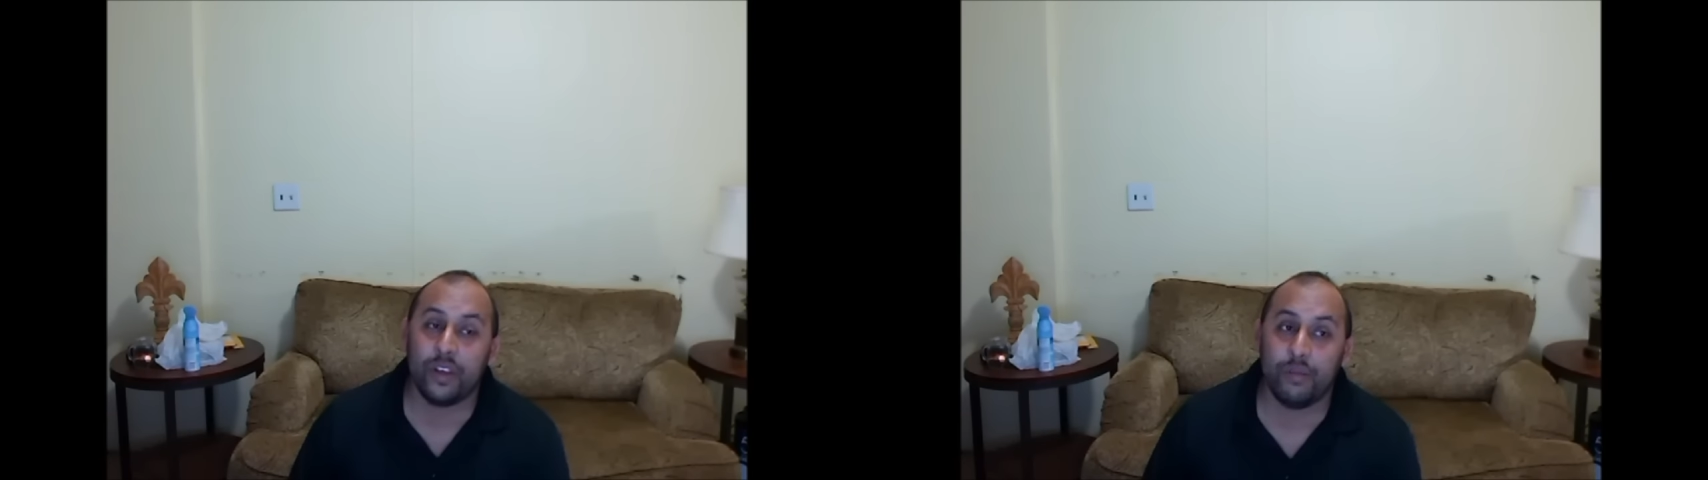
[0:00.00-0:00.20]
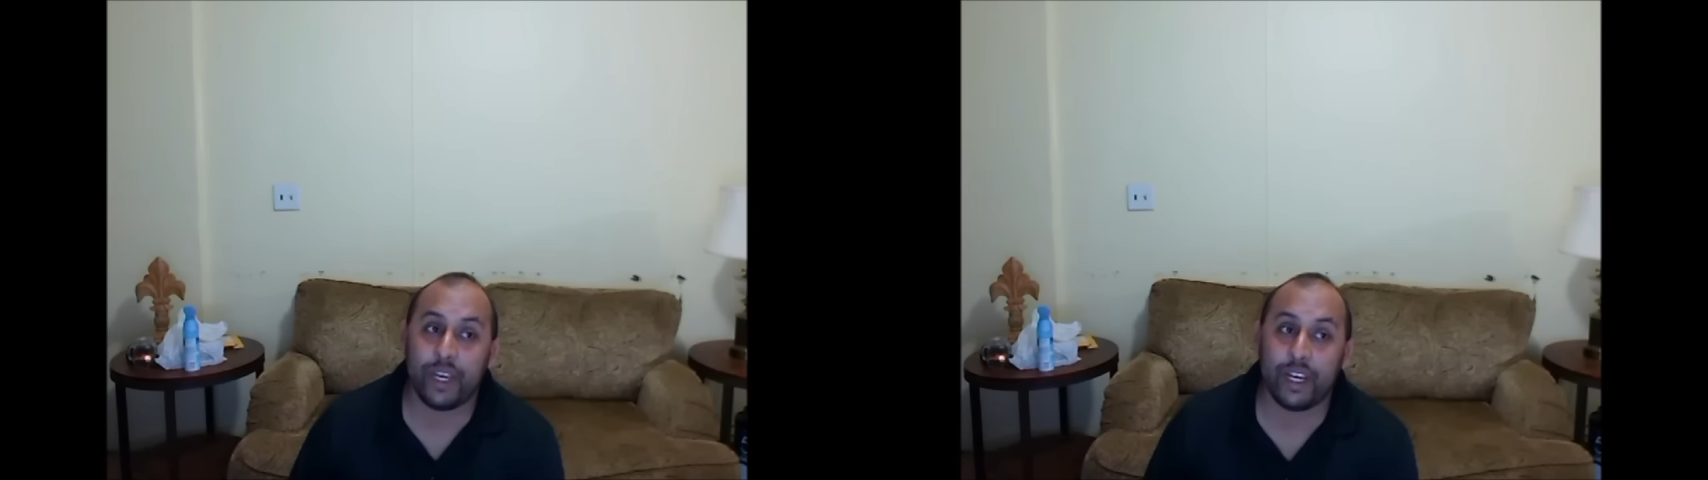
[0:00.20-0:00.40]

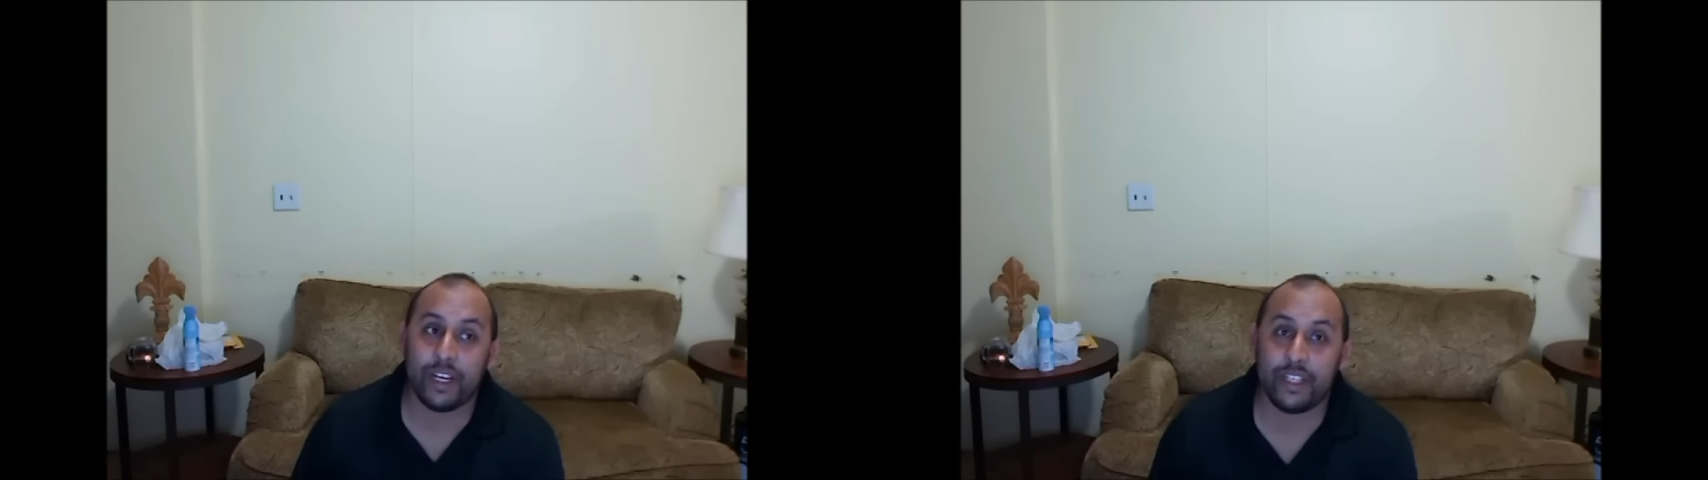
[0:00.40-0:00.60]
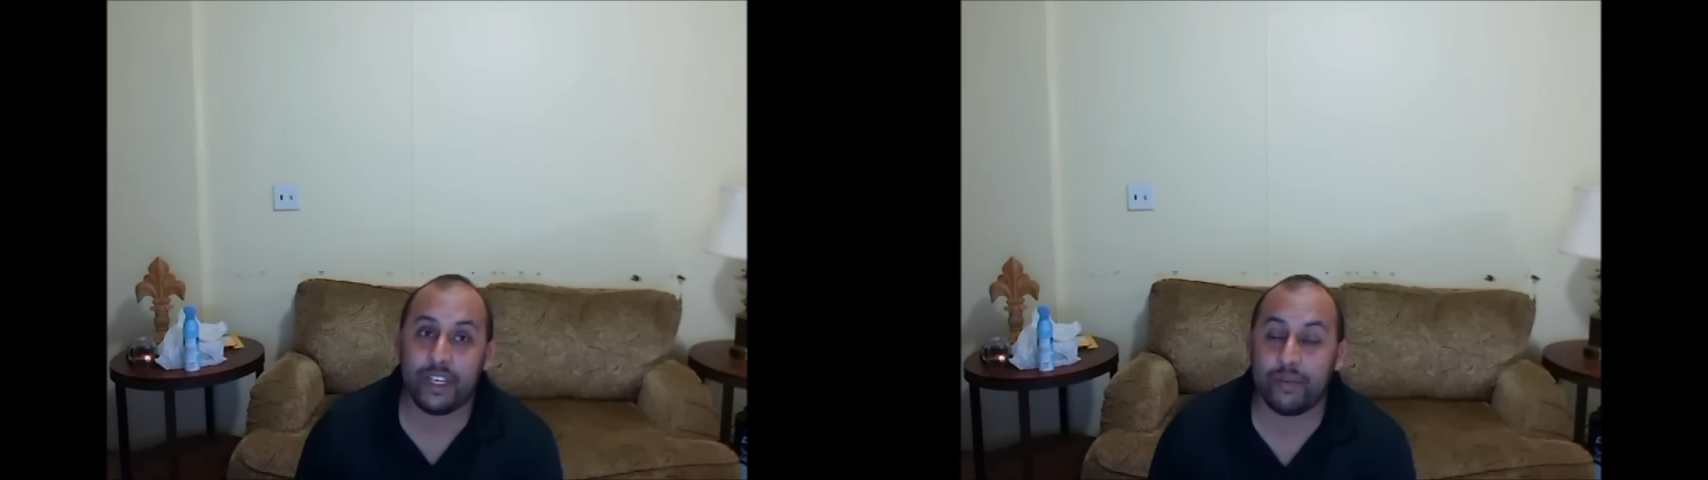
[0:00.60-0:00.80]

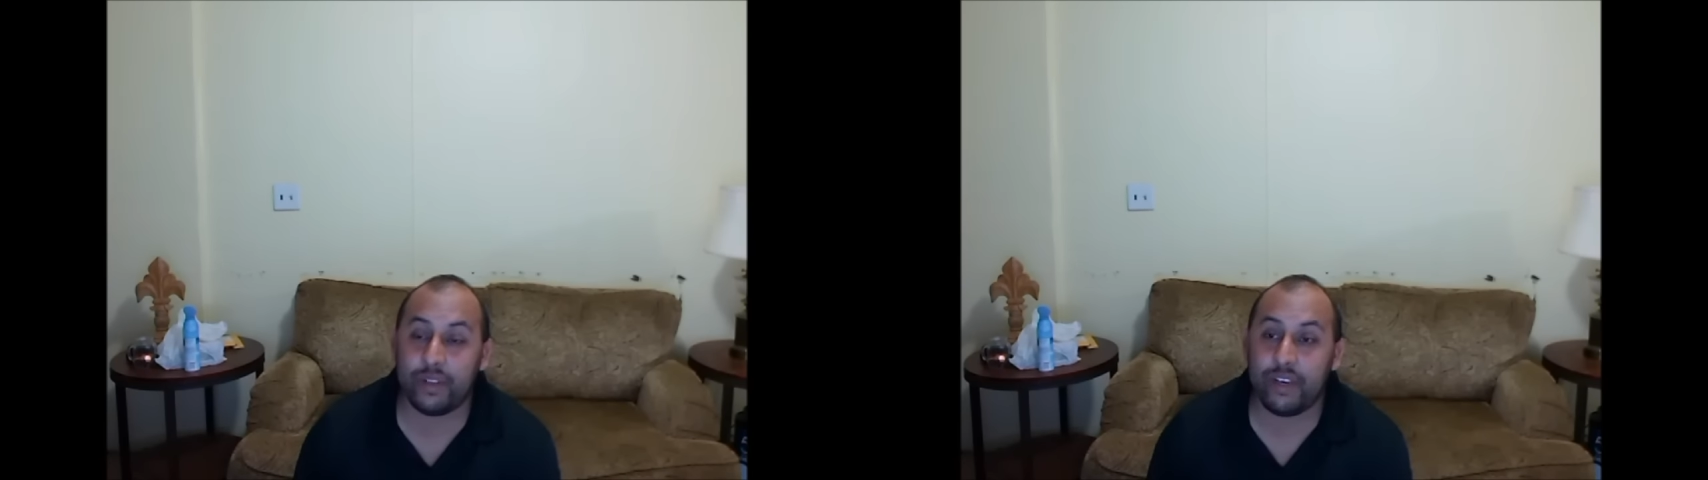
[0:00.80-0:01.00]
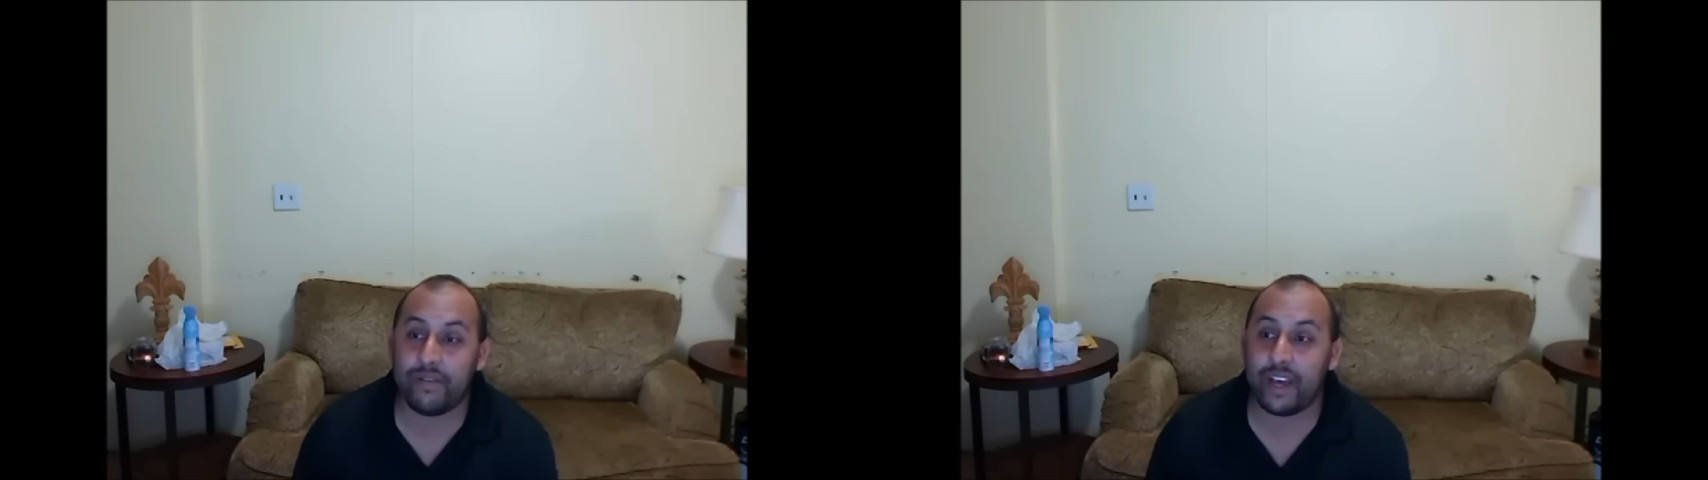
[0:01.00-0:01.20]
because he
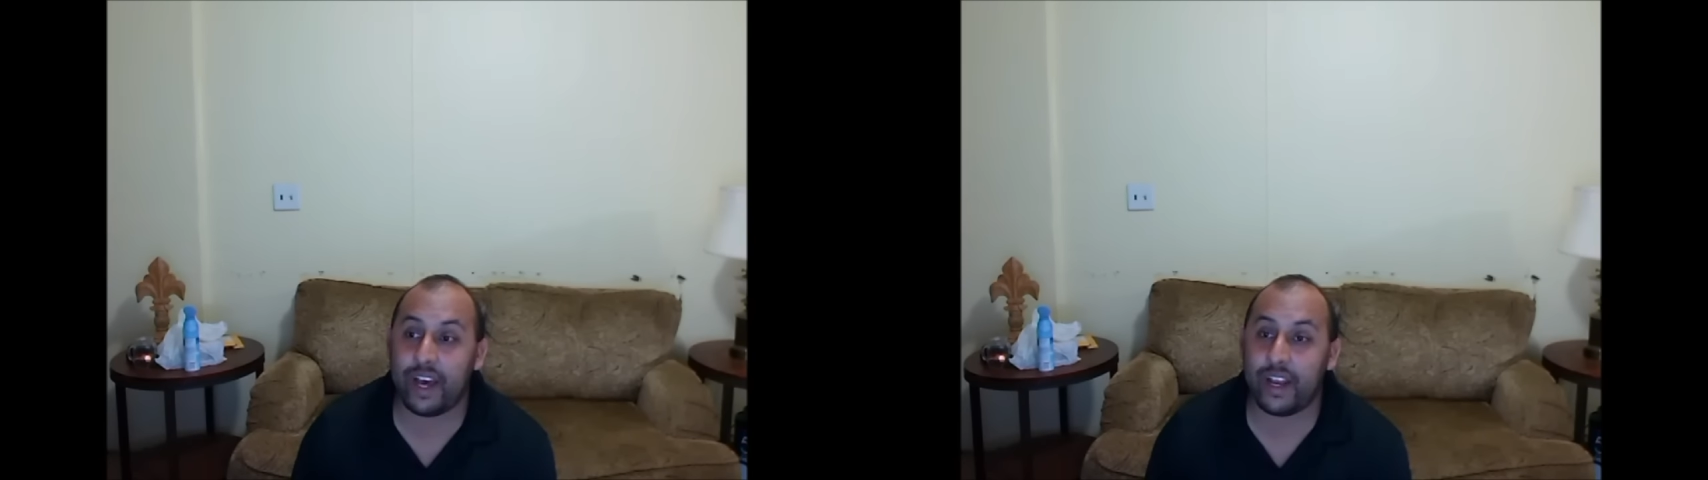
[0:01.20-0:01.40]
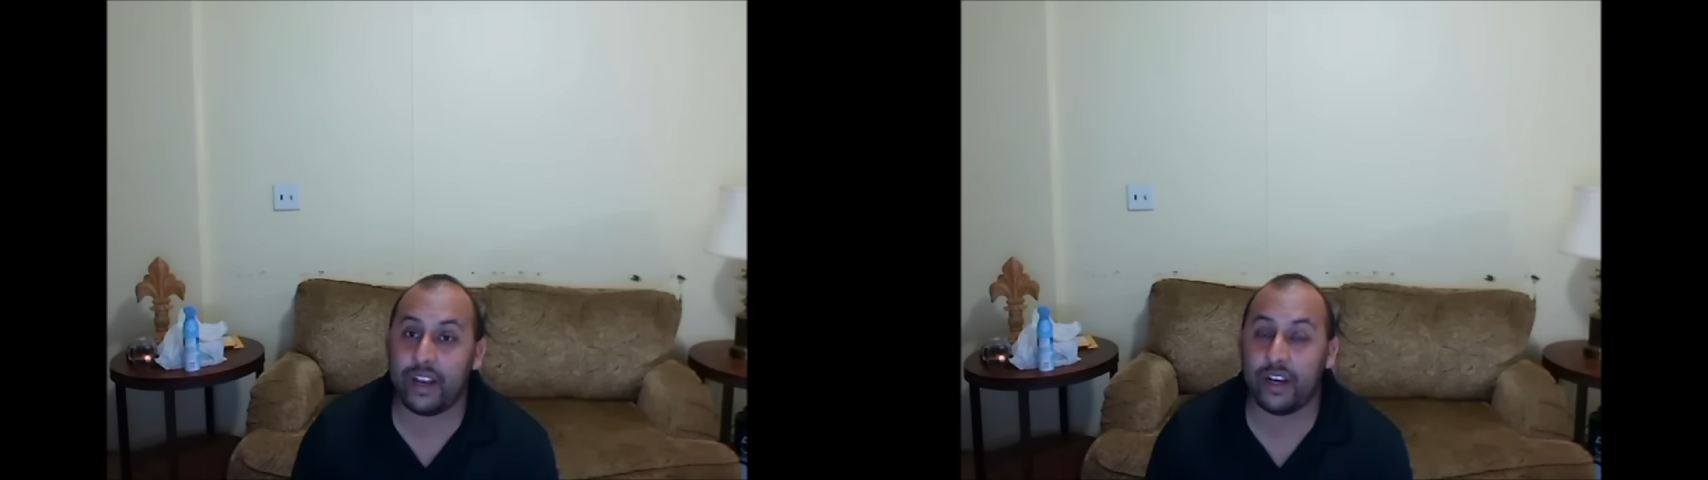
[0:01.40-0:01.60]
believed
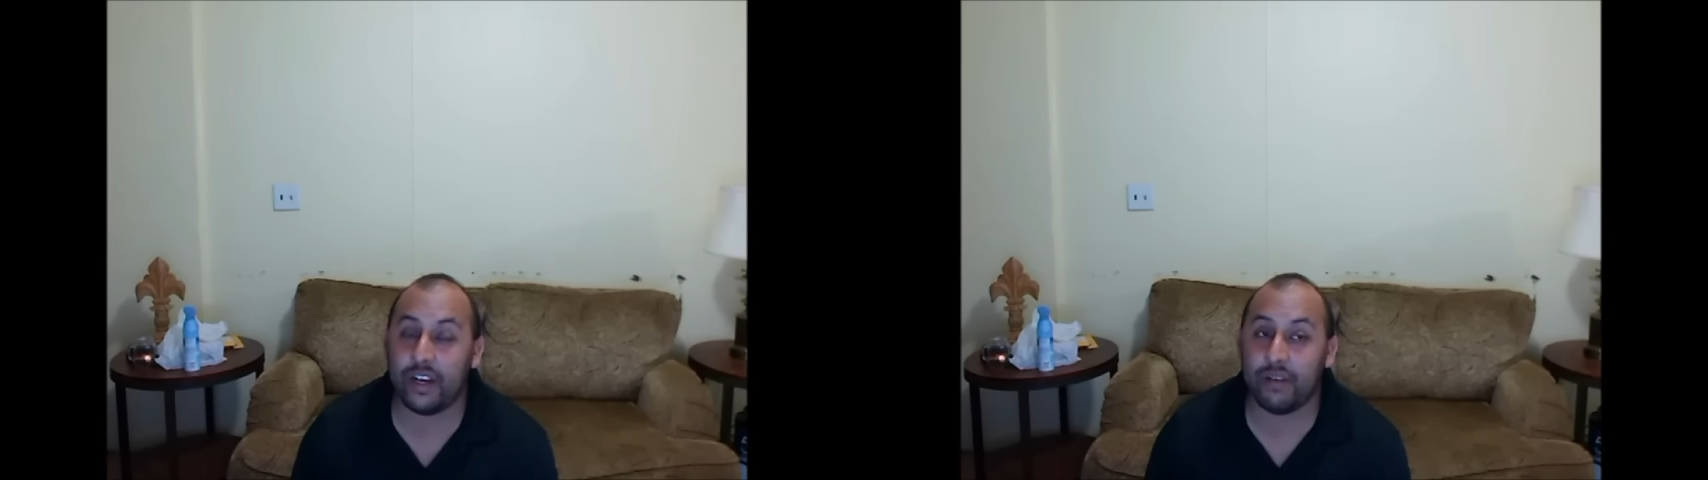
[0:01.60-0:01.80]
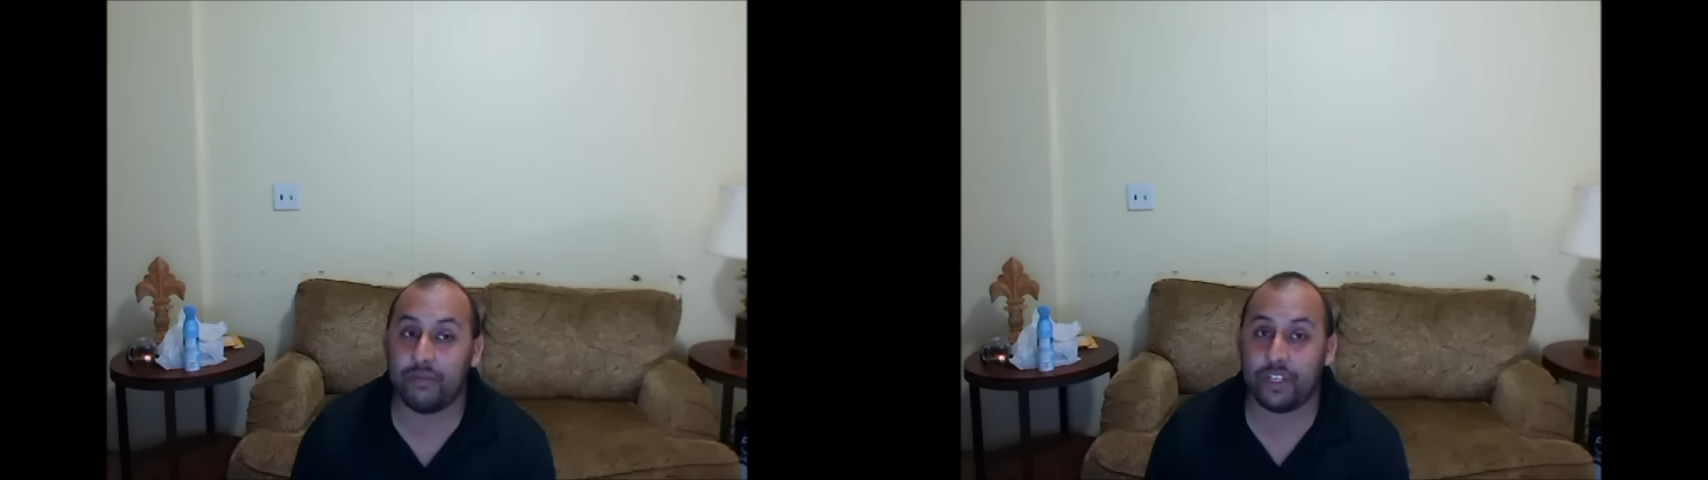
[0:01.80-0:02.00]
that
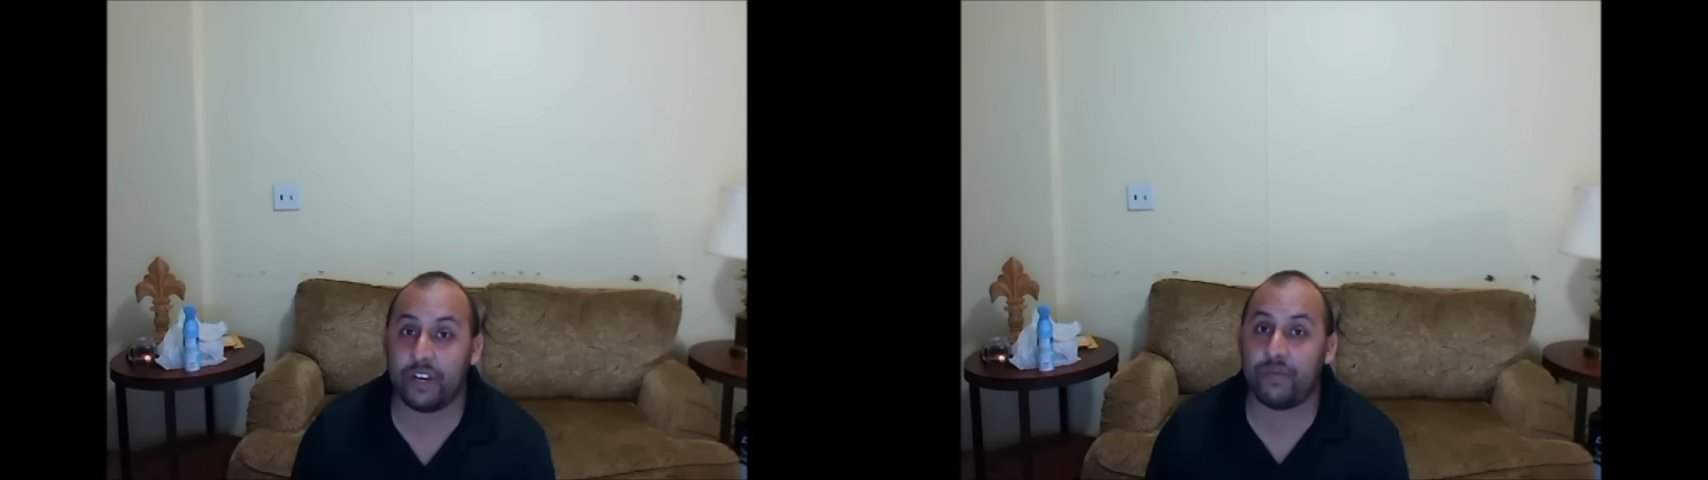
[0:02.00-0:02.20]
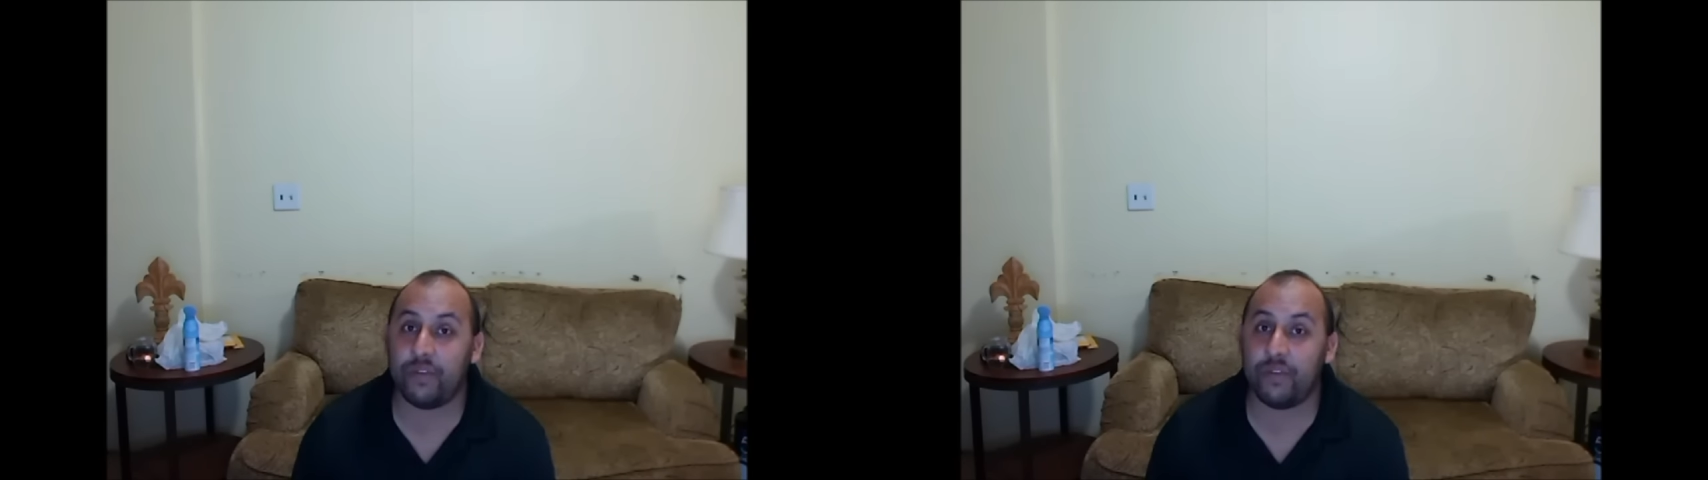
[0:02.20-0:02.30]
um, Jeff,